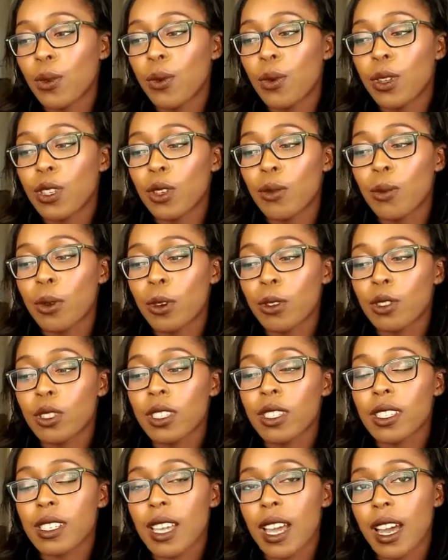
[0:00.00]
when you
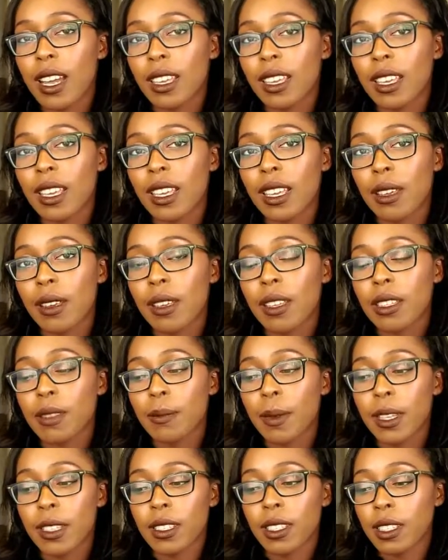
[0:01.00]
purchase yaki is
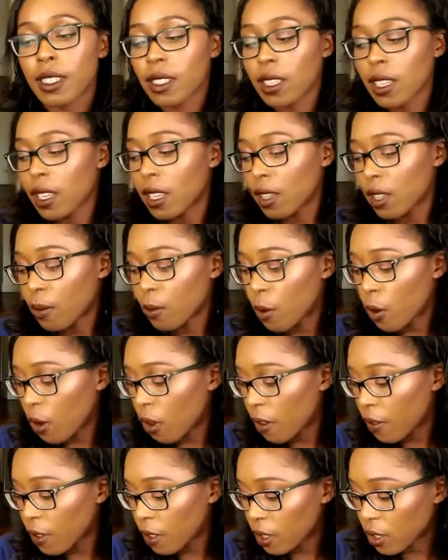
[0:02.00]
basically the
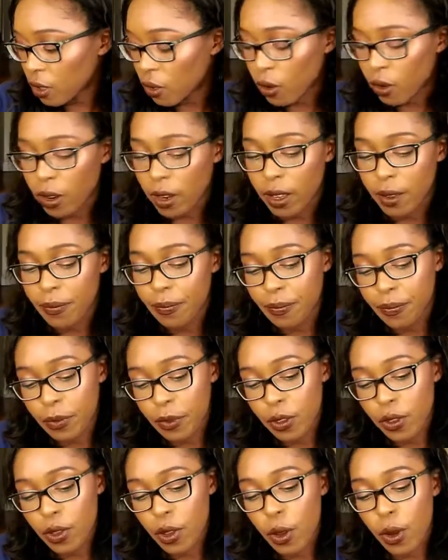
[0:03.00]
moral of the story.
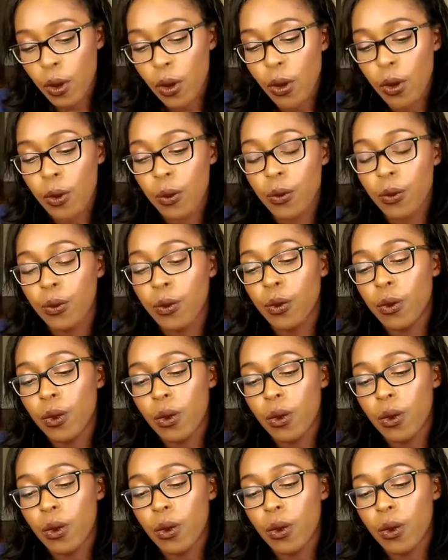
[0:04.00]
So